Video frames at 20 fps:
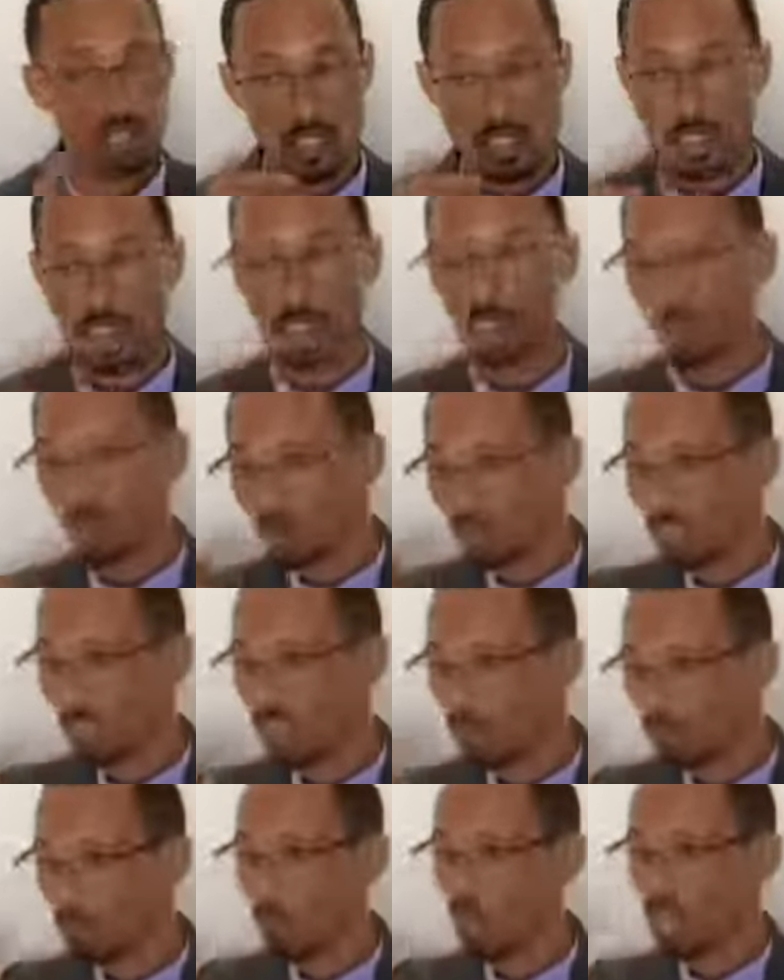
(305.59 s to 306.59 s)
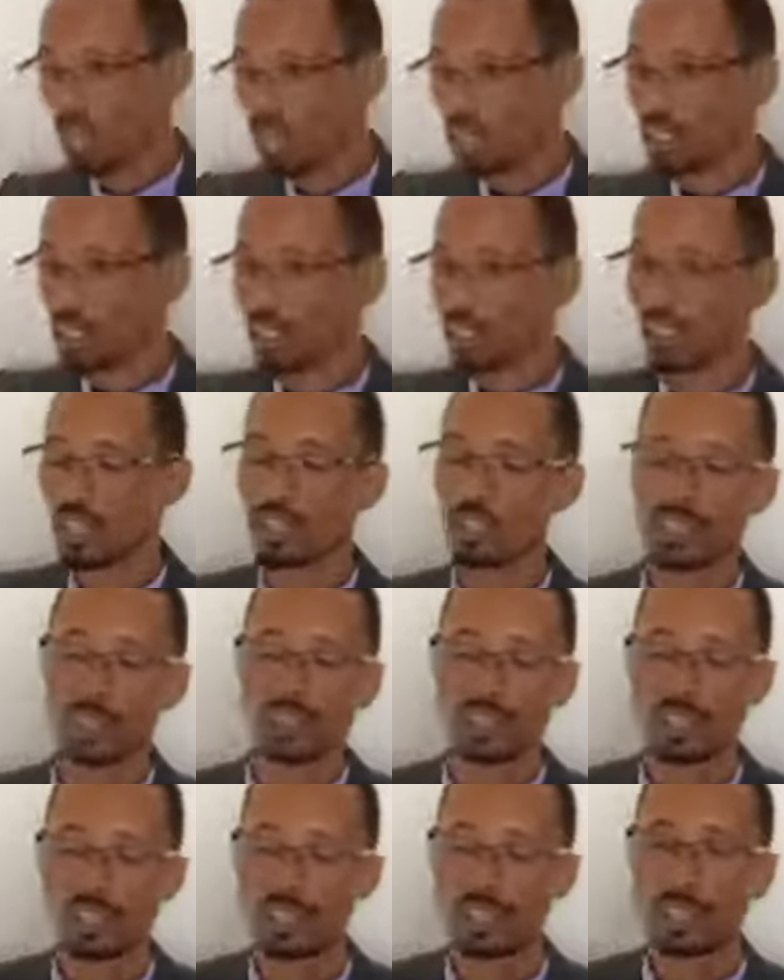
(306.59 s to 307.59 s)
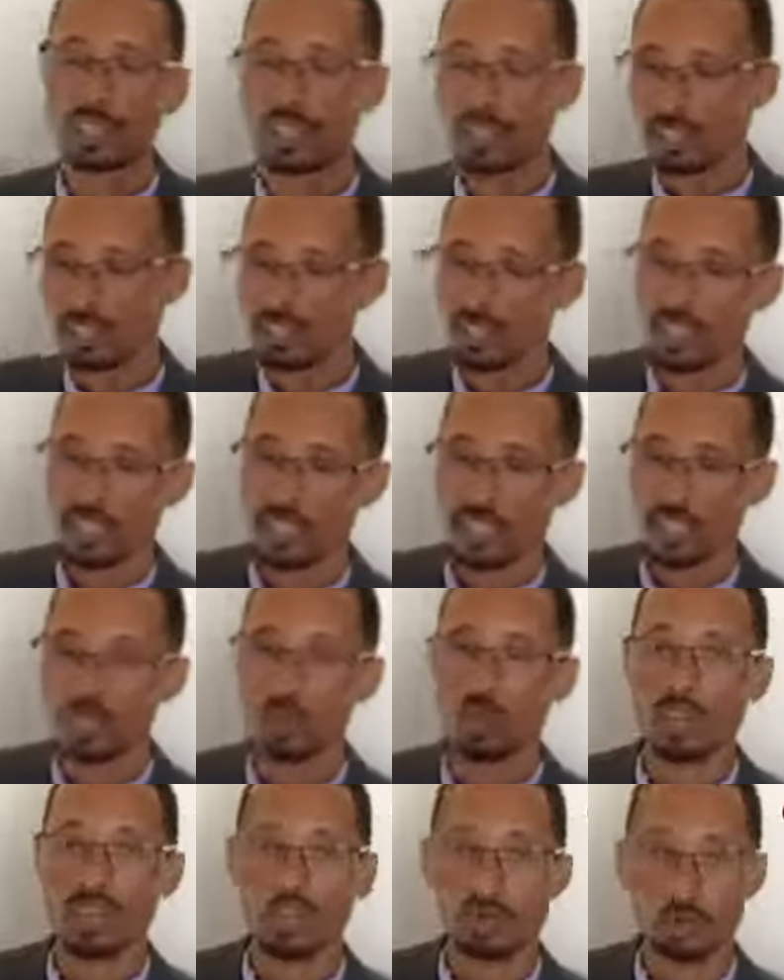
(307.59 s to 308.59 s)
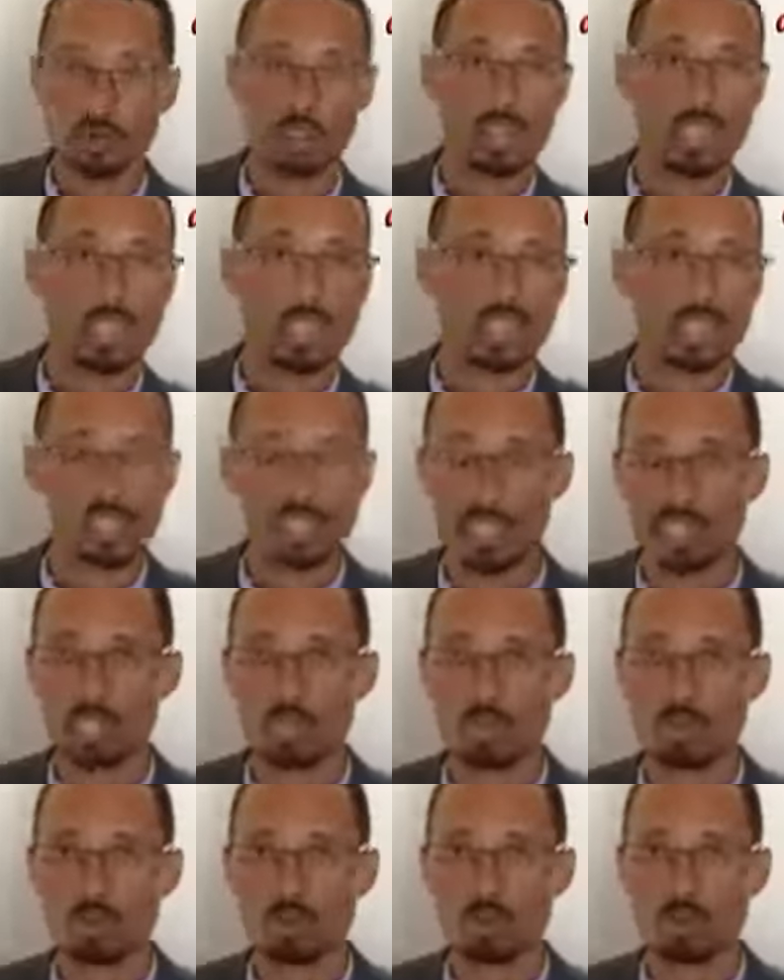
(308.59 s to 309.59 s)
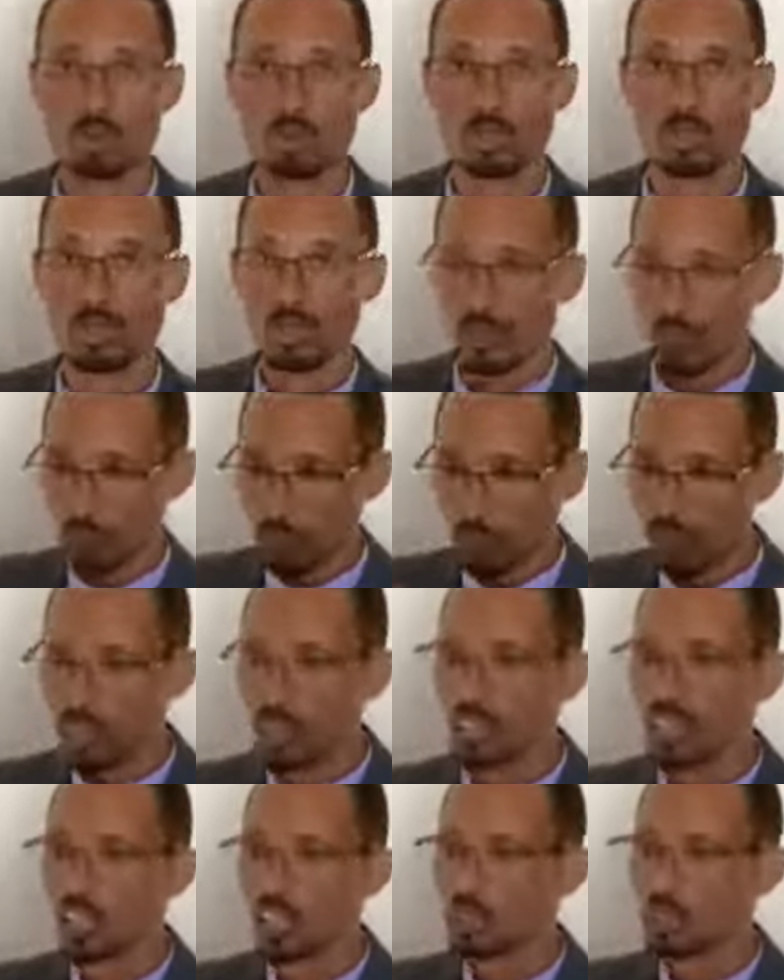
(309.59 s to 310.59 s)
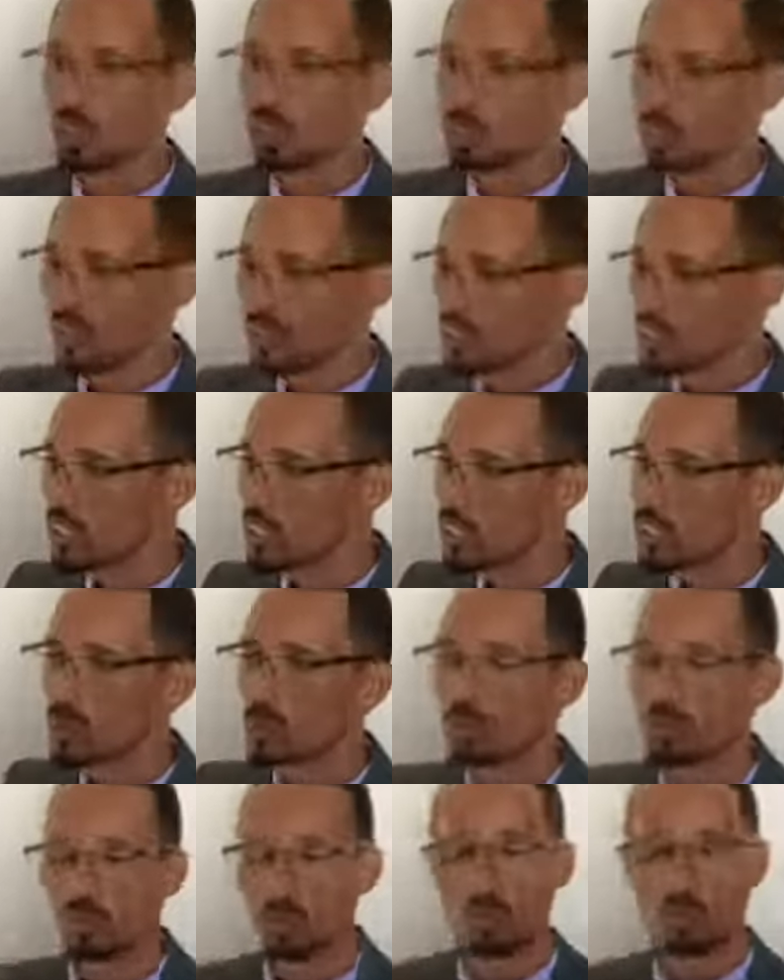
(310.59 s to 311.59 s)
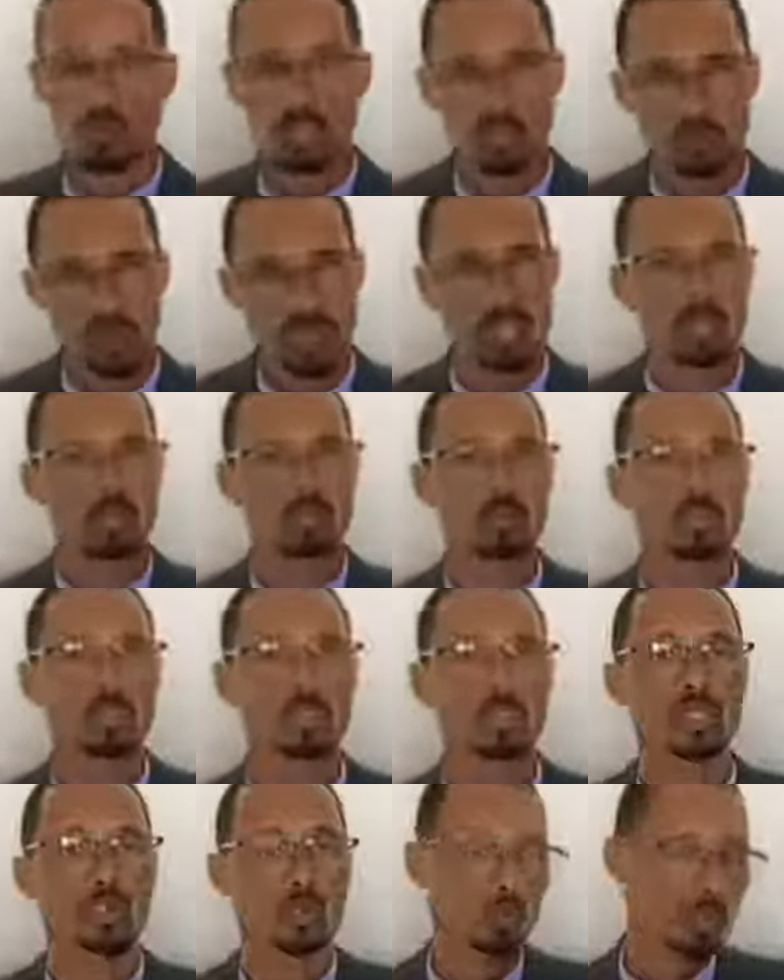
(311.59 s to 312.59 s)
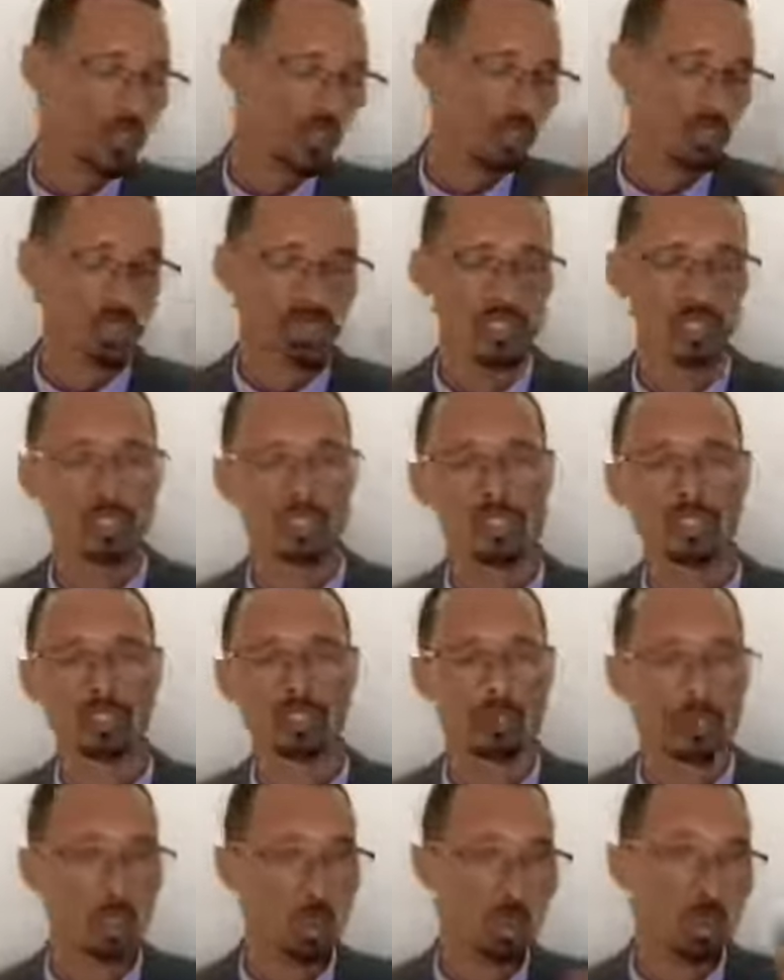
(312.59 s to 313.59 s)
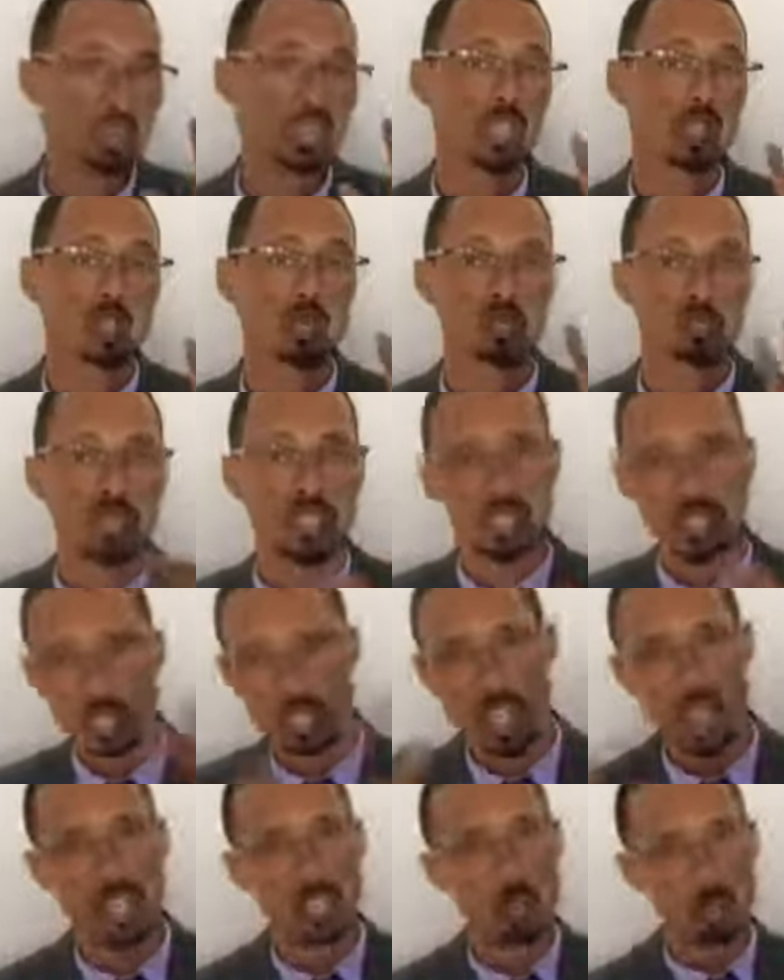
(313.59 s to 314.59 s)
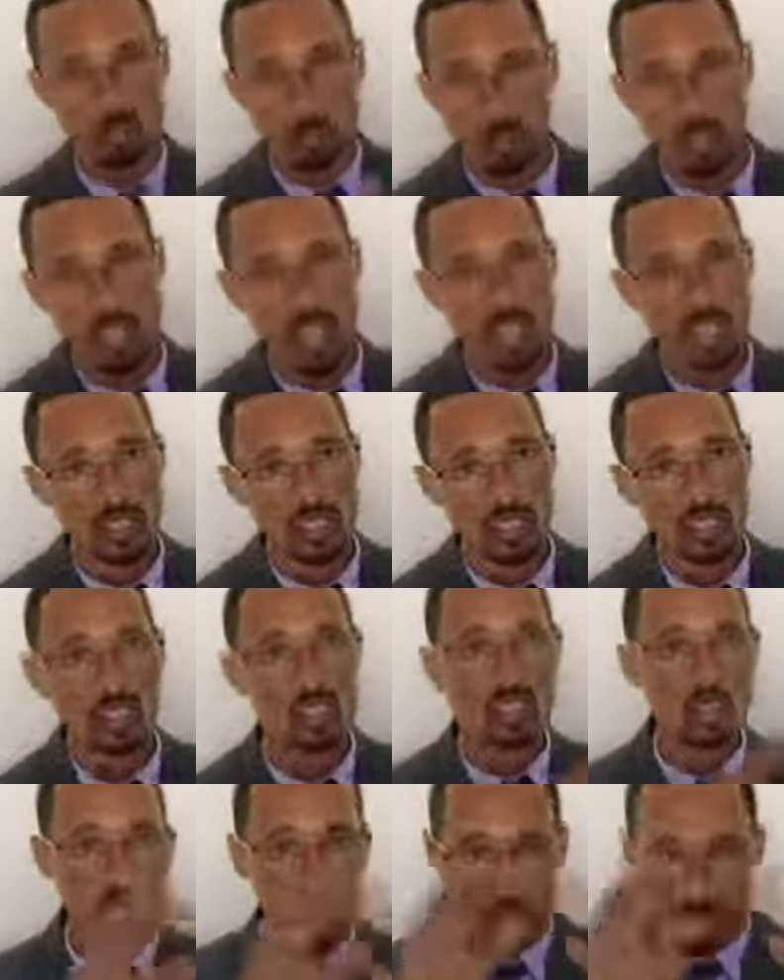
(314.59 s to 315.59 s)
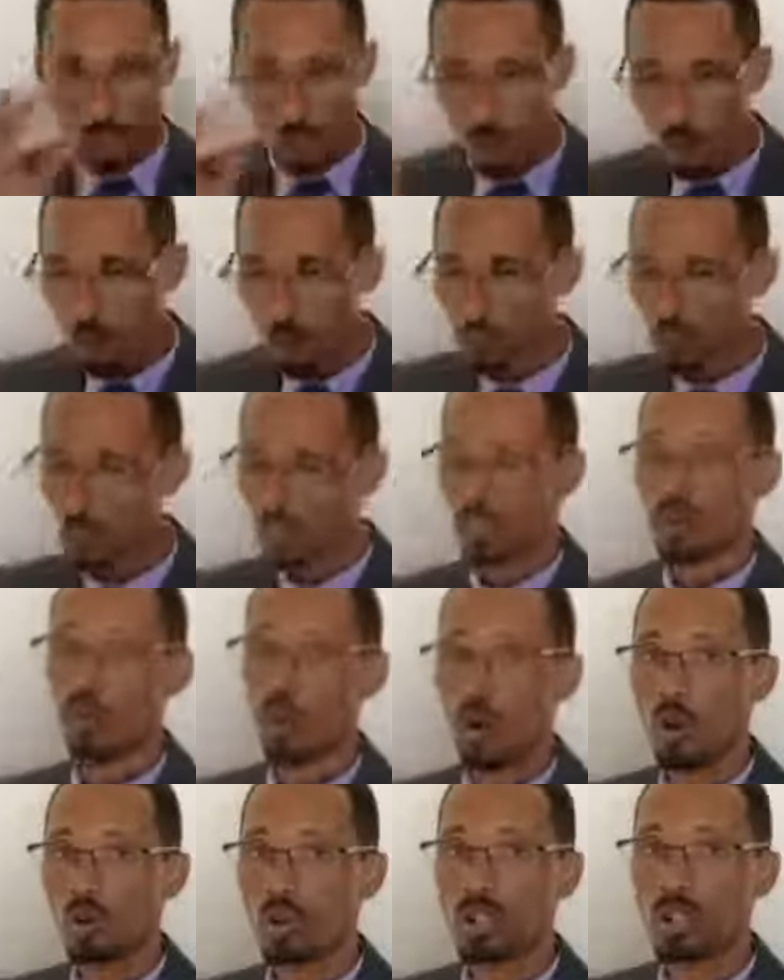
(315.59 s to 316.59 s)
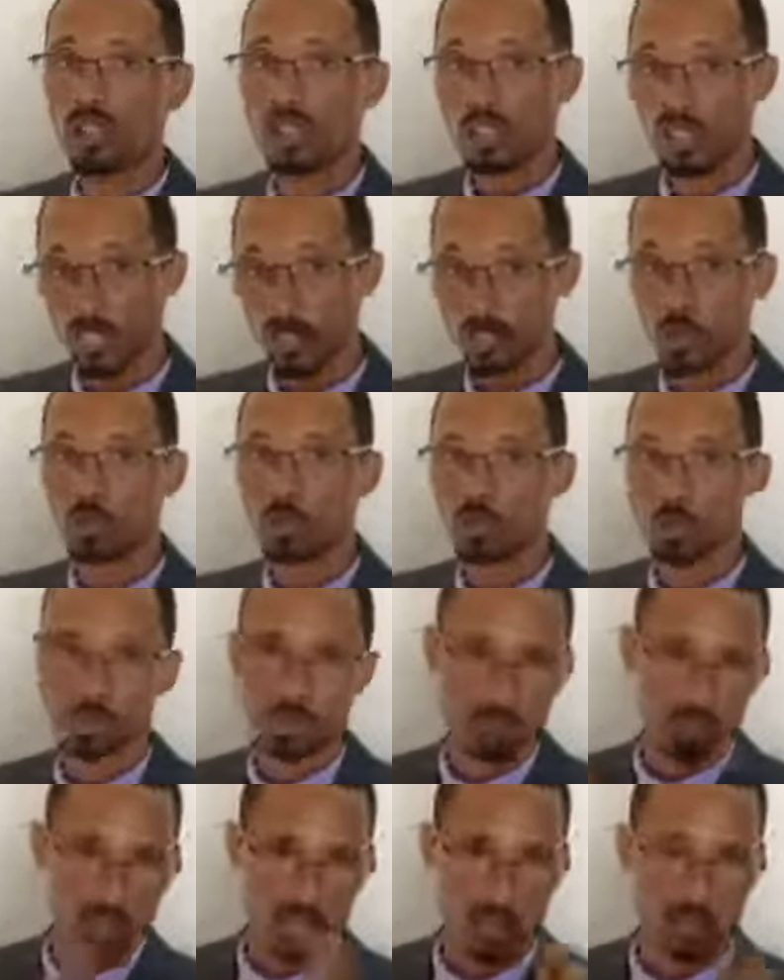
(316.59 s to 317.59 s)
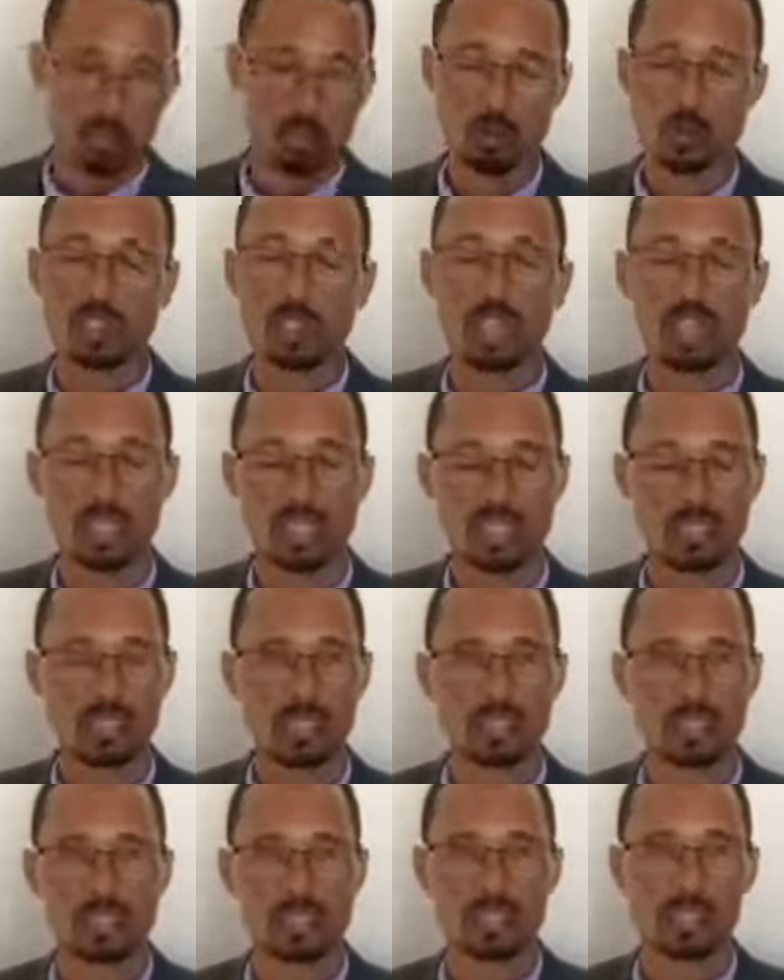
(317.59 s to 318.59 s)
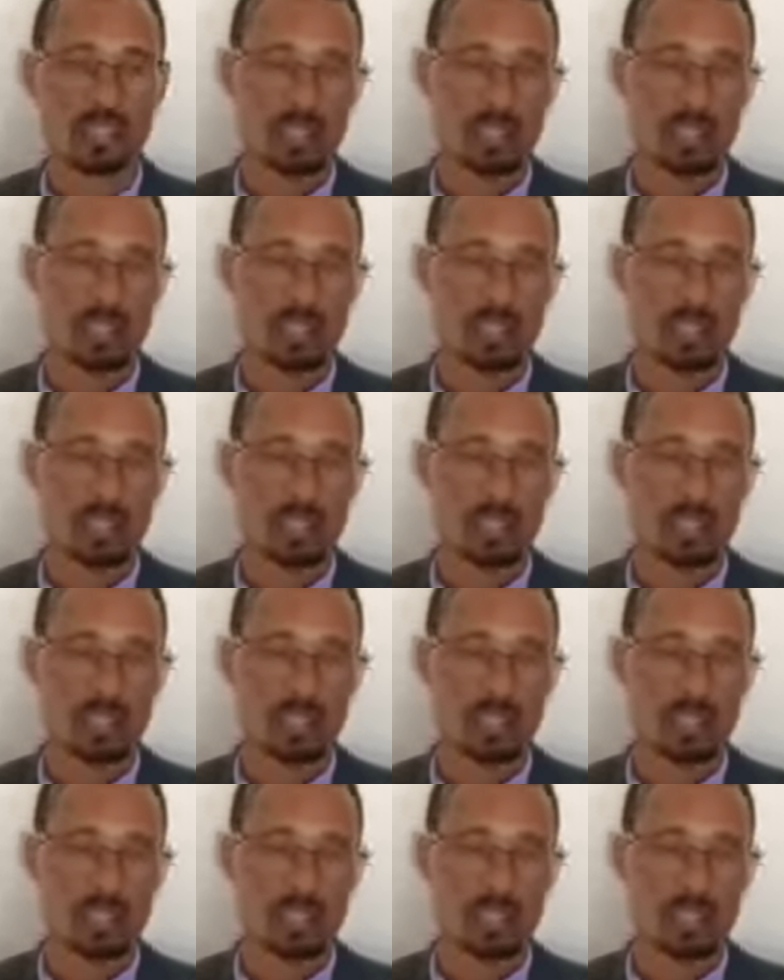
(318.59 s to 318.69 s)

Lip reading: including on market strategy. The second one in organizing resources, material resource, financial resource, and human resource, whatever it is. Because to bring the idea into reality in the ground, these resources must be organized.